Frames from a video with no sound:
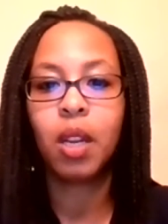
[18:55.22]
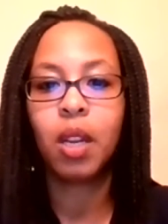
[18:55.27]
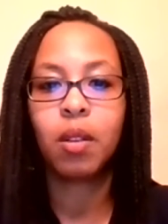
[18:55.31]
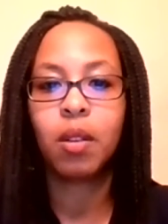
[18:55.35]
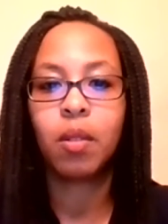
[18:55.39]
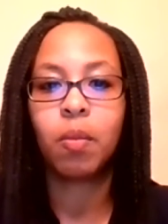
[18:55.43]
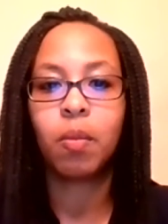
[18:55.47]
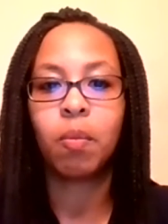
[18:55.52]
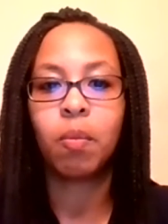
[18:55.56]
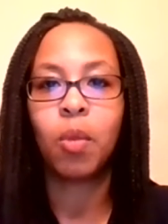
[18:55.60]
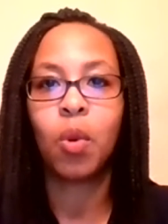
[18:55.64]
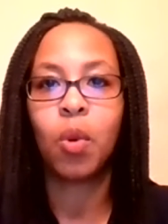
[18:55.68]

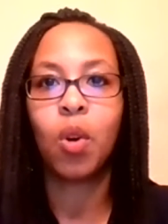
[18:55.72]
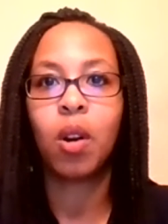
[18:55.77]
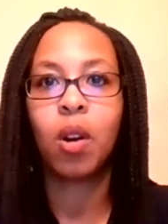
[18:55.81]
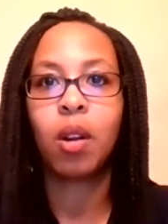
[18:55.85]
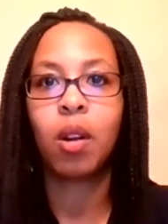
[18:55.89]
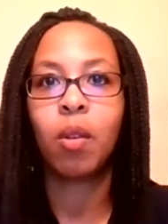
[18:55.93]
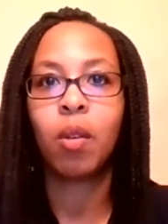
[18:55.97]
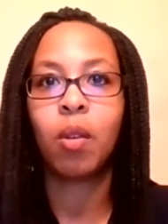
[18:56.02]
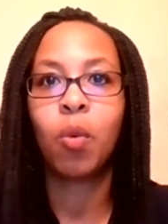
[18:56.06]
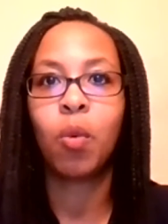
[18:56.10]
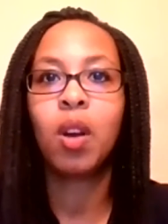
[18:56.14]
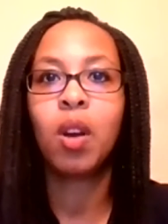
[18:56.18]

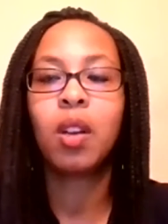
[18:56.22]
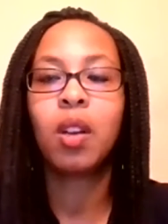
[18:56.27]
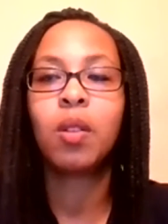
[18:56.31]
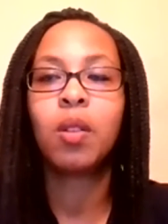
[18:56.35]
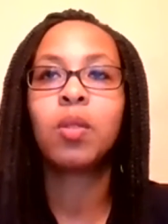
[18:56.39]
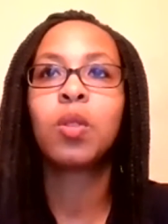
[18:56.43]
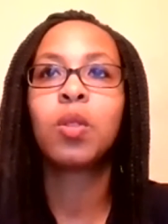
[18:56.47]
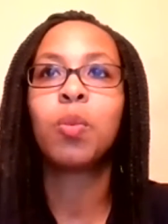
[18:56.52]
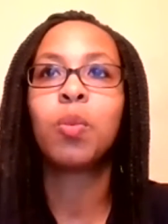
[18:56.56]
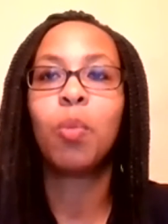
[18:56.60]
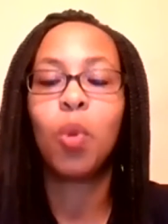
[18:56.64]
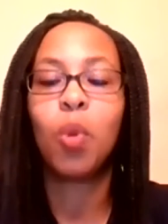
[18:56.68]

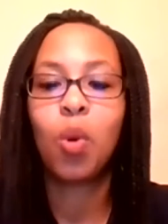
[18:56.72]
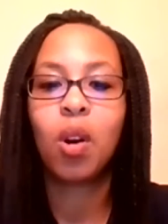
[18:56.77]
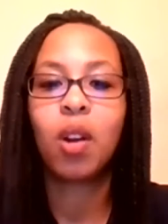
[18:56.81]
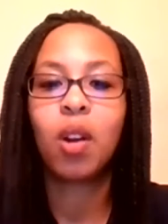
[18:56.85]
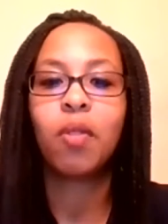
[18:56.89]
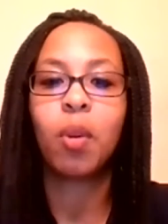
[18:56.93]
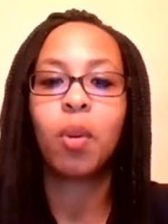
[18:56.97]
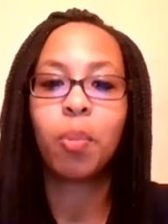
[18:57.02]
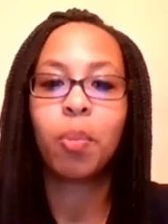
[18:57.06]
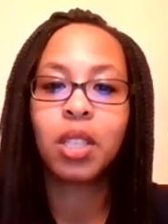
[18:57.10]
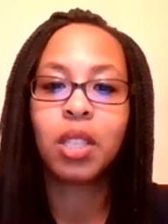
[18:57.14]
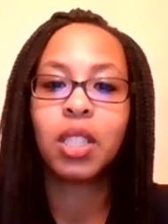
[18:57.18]
more of
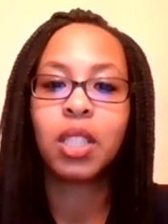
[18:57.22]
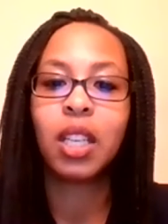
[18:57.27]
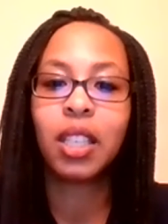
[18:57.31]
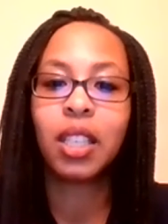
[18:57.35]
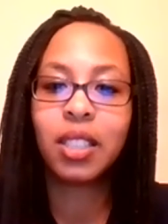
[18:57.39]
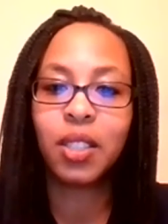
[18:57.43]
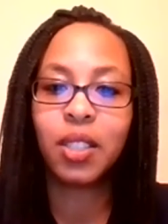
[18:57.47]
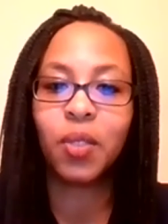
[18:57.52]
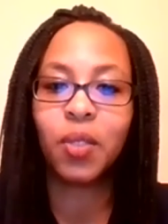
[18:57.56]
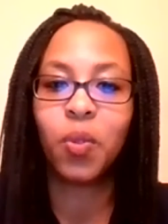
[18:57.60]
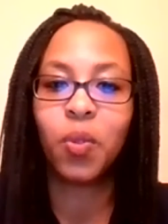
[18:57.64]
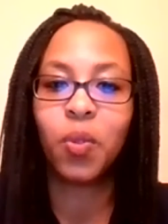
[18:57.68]
a
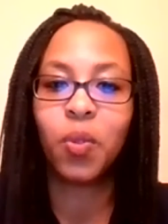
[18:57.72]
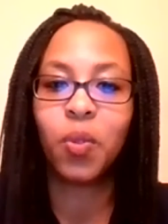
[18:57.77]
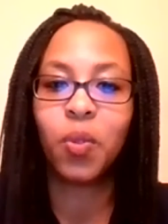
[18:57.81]
productive